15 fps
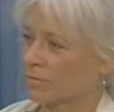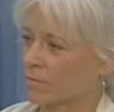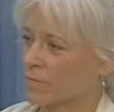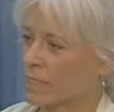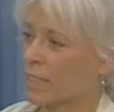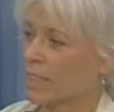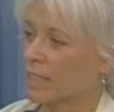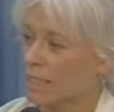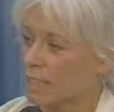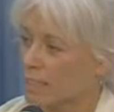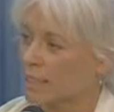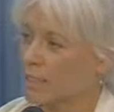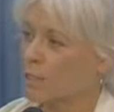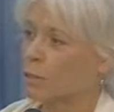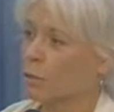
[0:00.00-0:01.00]

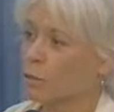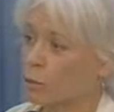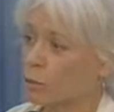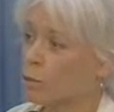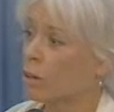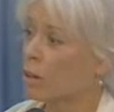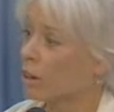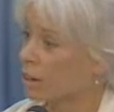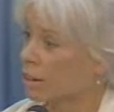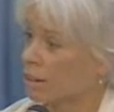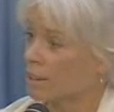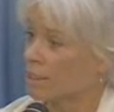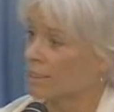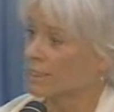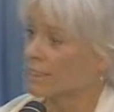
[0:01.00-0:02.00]
Sense who you
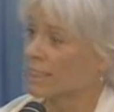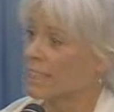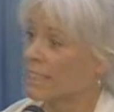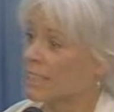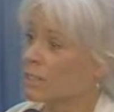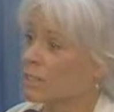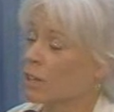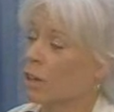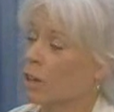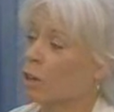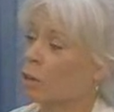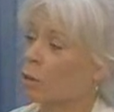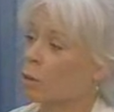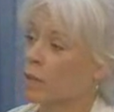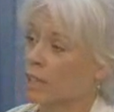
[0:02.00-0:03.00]
are is
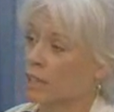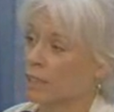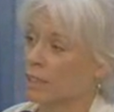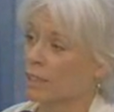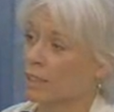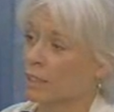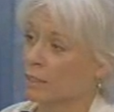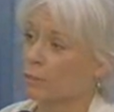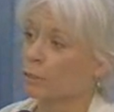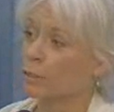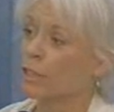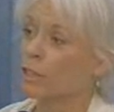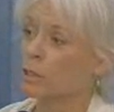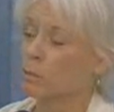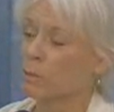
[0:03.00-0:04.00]
already
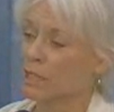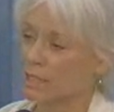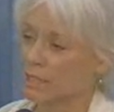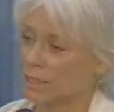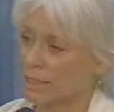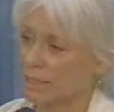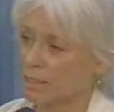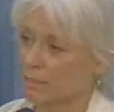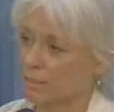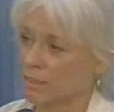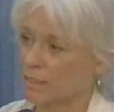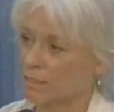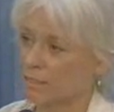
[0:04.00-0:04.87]
freedom itself.